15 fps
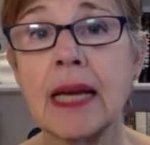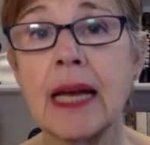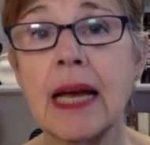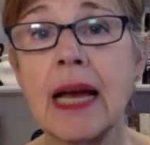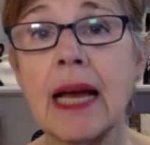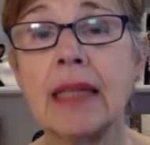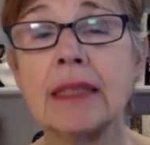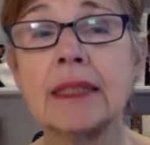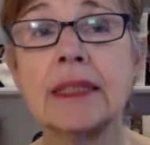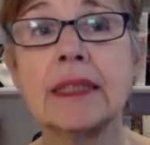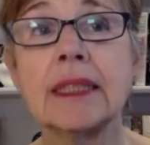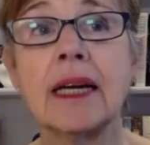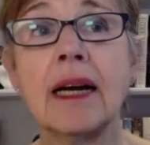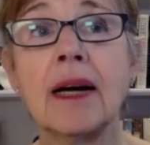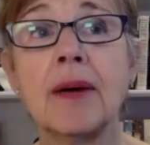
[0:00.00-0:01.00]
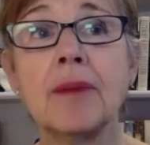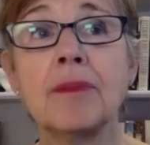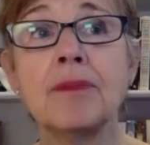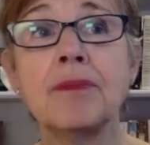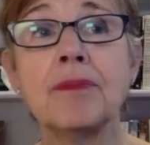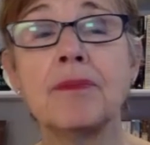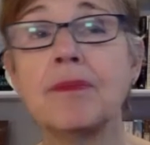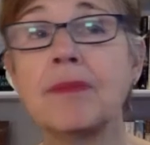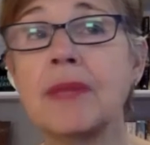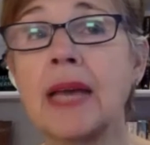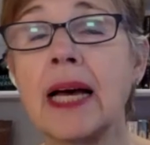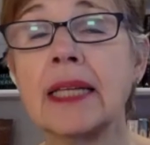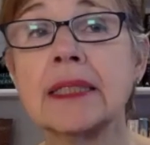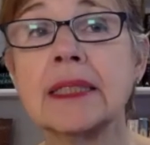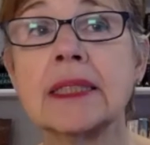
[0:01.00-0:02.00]
And um,
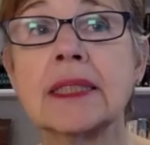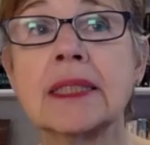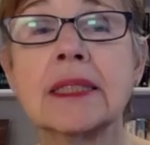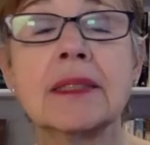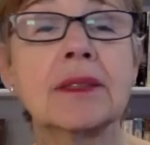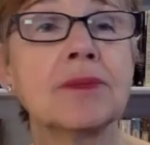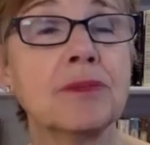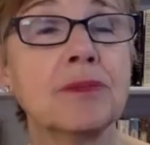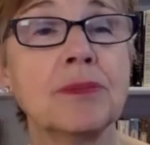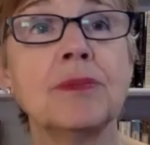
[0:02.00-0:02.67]
that's